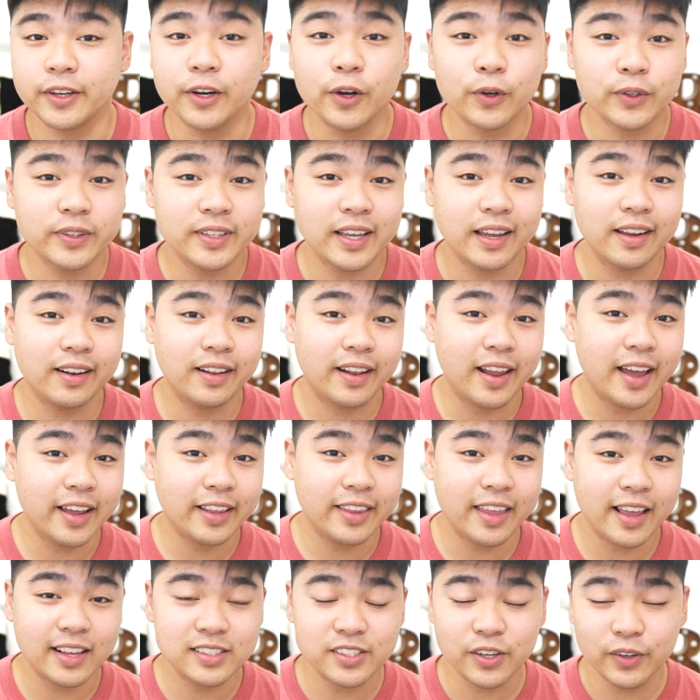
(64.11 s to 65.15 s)
Note 10
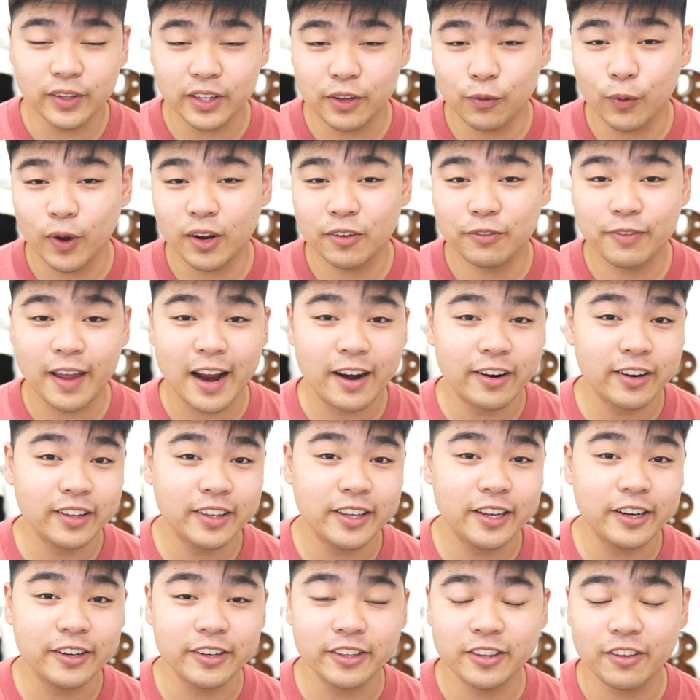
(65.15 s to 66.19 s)
Lite has only one variant
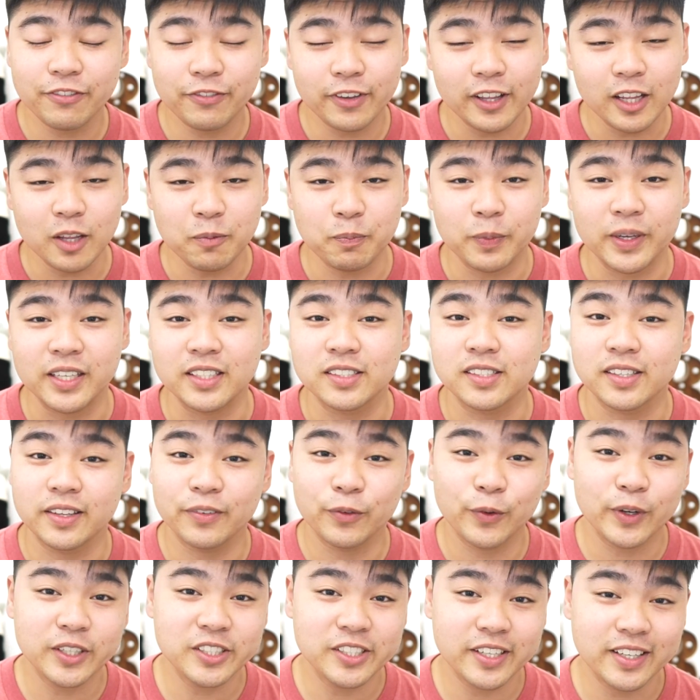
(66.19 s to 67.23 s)
here in the Philippines,
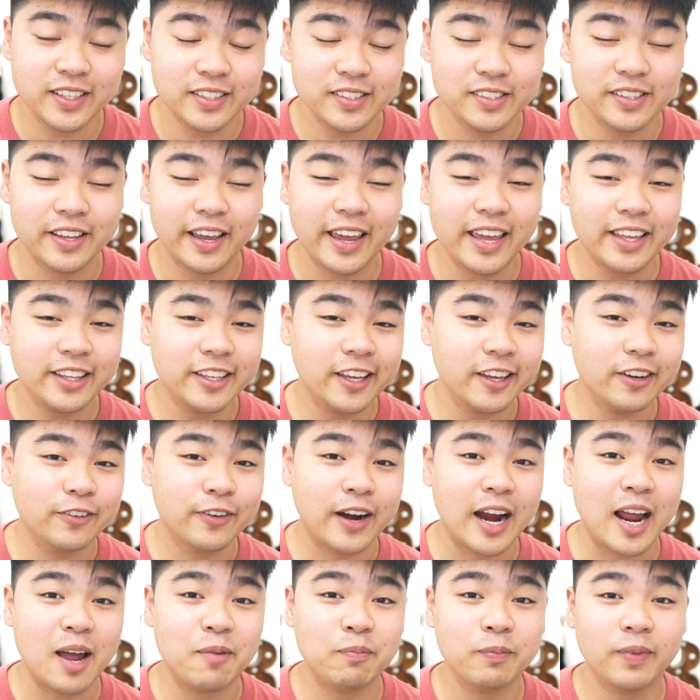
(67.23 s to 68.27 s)
which is the 8GB
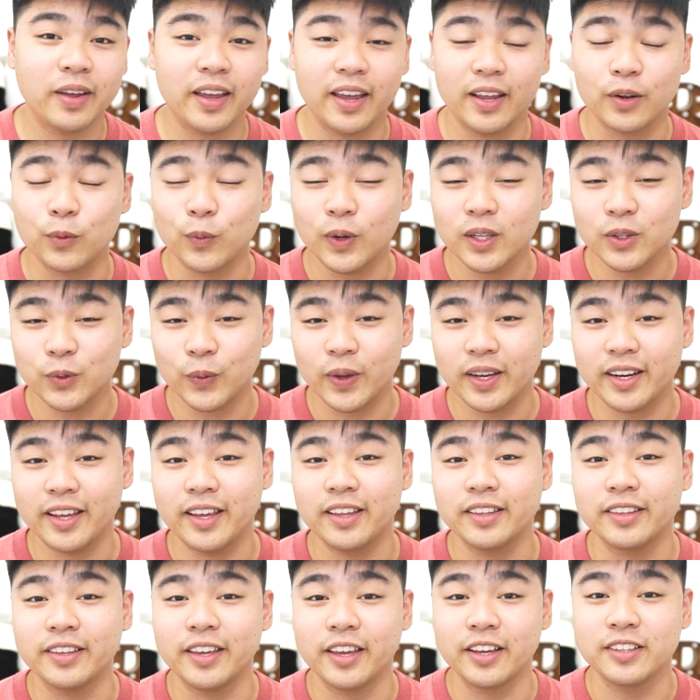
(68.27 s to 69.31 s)
RAM and
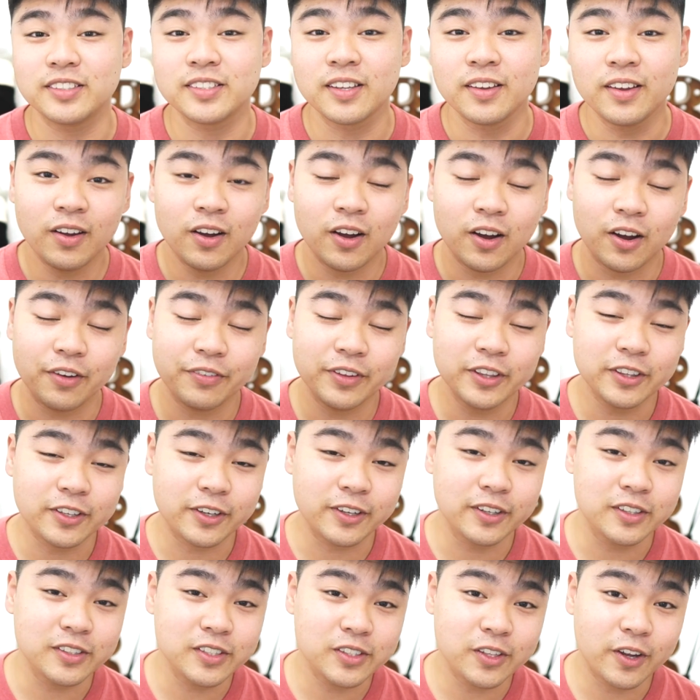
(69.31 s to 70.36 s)
128GB of
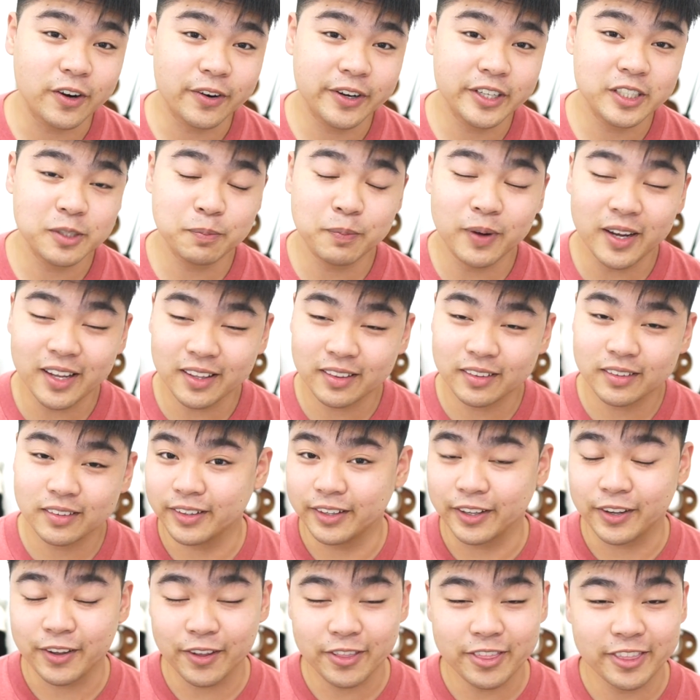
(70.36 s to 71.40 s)
internal storage, but
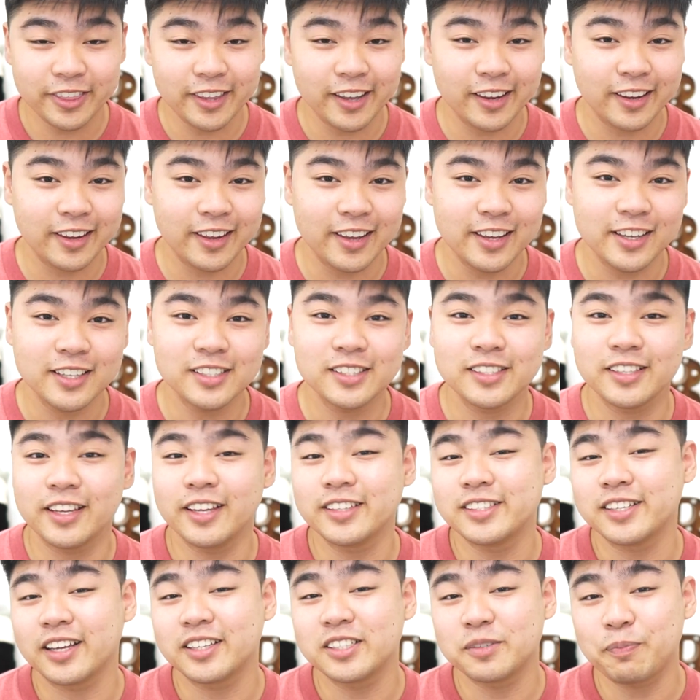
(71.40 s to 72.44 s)
the good thing is
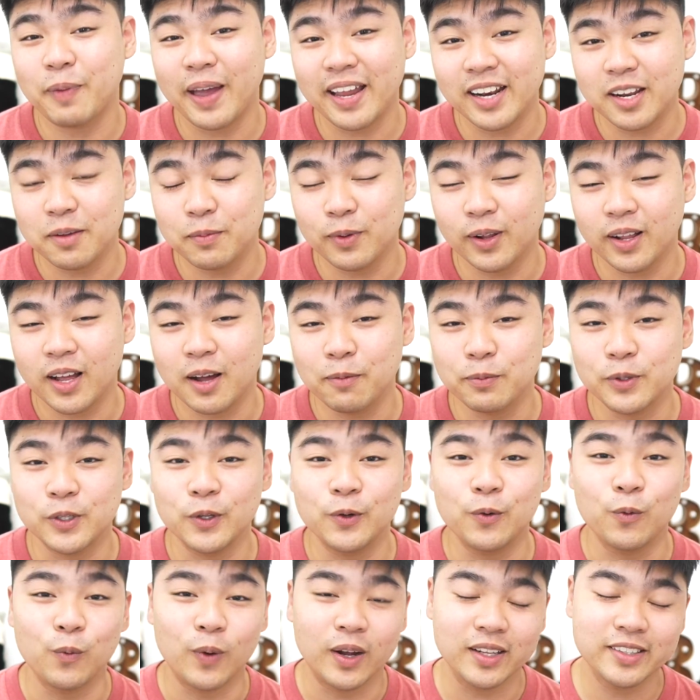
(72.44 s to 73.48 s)
it's expandable up
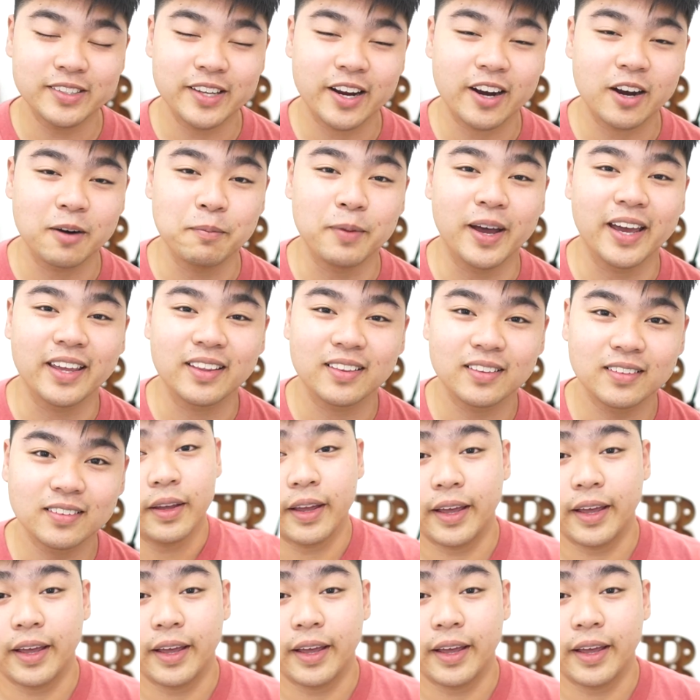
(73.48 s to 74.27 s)
to 1TB.